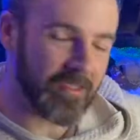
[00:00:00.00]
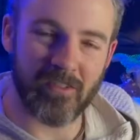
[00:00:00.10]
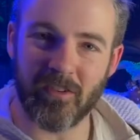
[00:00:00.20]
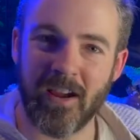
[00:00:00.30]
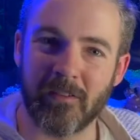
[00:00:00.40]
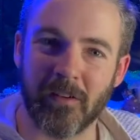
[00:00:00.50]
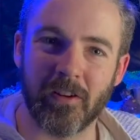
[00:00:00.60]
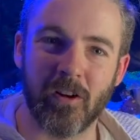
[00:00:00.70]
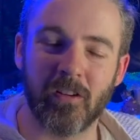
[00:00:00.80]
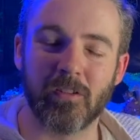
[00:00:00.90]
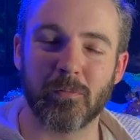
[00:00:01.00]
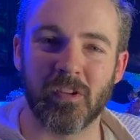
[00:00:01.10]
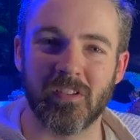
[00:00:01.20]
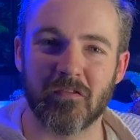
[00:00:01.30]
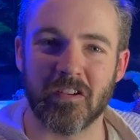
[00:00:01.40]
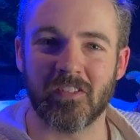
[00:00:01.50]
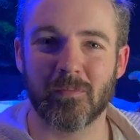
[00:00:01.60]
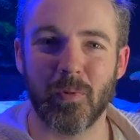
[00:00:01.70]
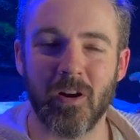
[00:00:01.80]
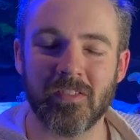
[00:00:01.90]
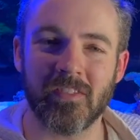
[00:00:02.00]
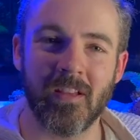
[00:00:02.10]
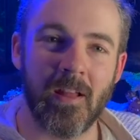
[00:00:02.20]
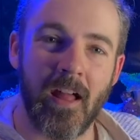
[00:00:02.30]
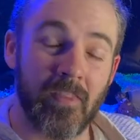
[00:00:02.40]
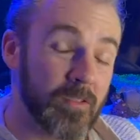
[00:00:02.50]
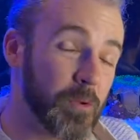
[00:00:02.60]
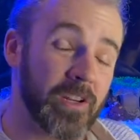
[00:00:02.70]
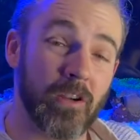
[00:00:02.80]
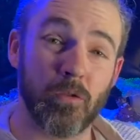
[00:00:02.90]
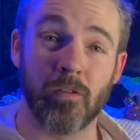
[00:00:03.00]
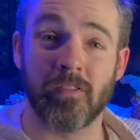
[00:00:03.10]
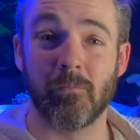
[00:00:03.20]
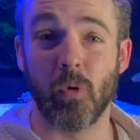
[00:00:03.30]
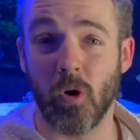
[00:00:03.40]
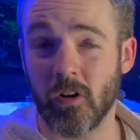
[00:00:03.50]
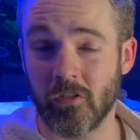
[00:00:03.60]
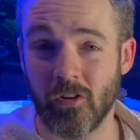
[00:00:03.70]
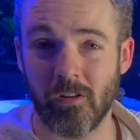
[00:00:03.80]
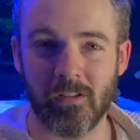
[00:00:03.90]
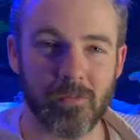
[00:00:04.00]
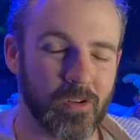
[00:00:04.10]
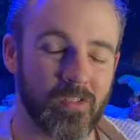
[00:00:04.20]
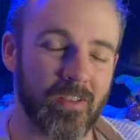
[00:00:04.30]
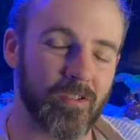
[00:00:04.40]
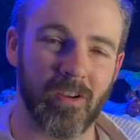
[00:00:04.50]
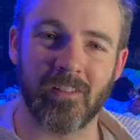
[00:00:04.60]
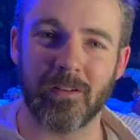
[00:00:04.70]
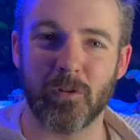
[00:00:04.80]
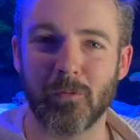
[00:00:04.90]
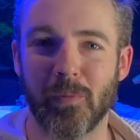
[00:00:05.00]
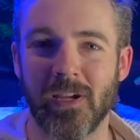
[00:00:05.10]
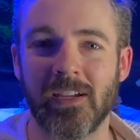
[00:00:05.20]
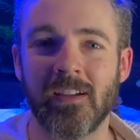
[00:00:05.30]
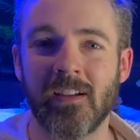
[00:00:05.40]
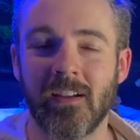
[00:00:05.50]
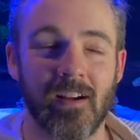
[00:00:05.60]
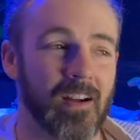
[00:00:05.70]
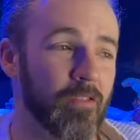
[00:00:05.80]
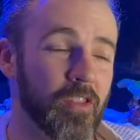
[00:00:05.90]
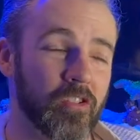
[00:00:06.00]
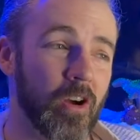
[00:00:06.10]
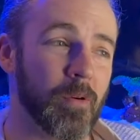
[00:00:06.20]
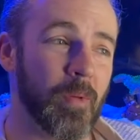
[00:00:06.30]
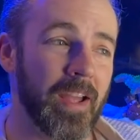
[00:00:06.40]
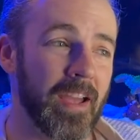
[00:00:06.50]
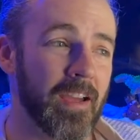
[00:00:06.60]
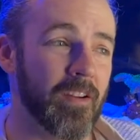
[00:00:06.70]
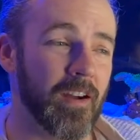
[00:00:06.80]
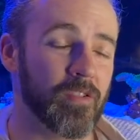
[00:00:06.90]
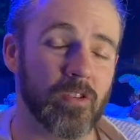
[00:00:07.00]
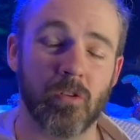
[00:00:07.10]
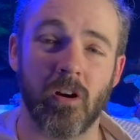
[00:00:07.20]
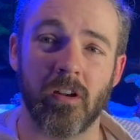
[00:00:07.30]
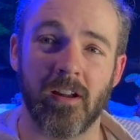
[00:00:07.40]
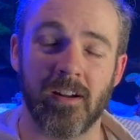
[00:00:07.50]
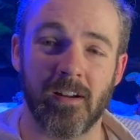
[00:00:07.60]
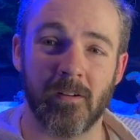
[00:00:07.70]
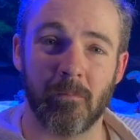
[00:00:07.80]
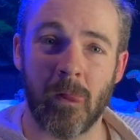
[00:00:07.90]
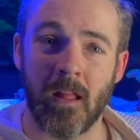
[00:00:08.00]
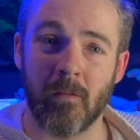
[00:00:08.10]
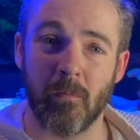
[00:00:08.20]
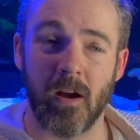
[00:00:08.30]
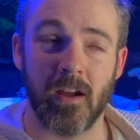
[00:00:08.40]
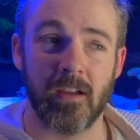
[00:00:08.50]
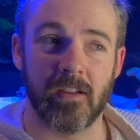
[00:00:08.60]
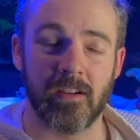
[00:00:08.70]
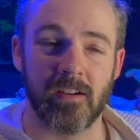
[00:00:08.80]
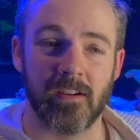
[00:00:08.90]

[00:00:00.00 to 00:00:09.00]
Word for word: straight with their own specific spots. There's plenty of room for more controllers, which there certainly will be. Off the top of my head, I've still got my